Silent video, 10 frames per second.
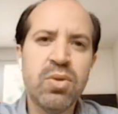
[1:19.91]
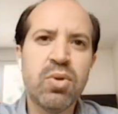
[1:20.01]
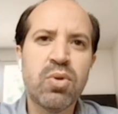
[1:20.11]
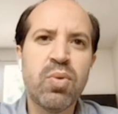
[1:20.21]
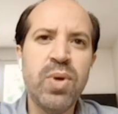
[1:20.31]
to
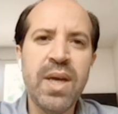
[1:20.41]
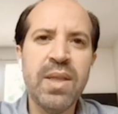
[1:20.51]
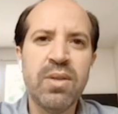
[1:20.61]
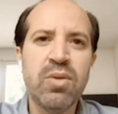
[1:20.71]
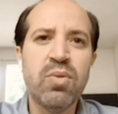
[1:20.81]

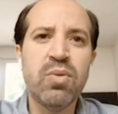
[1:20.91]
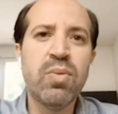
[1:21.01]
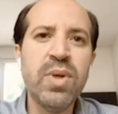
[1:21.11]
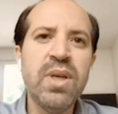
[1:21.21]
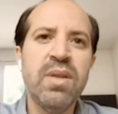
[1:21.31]
create and
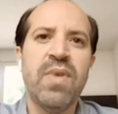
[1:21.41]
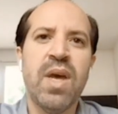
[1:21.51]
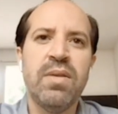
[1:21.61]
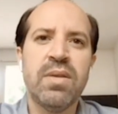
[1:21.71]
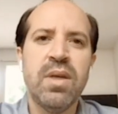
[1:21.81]

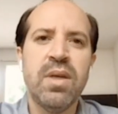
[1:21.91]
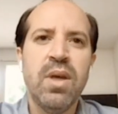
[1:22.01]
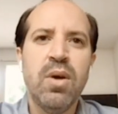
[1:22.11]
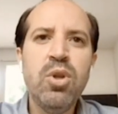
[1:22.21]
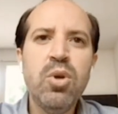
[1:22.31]
reinvent
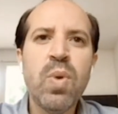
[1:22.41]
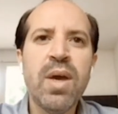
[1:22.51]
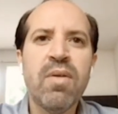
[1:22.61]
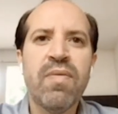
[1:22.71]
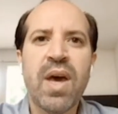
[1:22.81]
a new
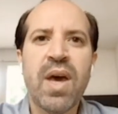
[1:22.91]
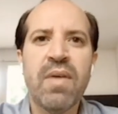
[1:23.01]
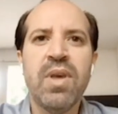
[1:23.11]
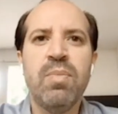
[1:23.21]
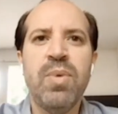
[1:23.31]
way of
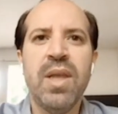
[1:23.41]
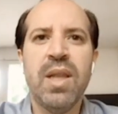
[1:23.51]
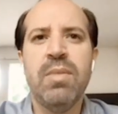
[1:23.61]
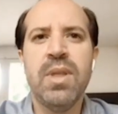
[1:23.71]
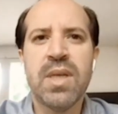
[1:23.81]
having a
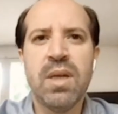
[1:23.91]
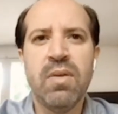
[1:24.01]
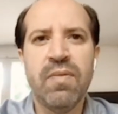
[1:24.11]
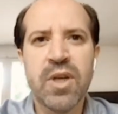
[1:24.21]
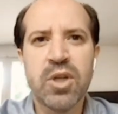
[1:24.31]
PLM
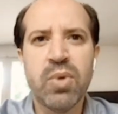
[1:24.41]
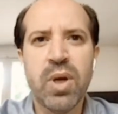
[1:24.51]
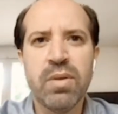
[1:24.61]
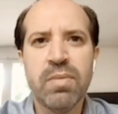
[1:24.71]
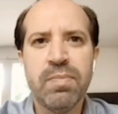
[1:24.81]
inside a fashion
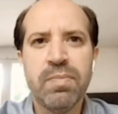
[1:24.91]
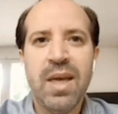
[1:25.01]
brand.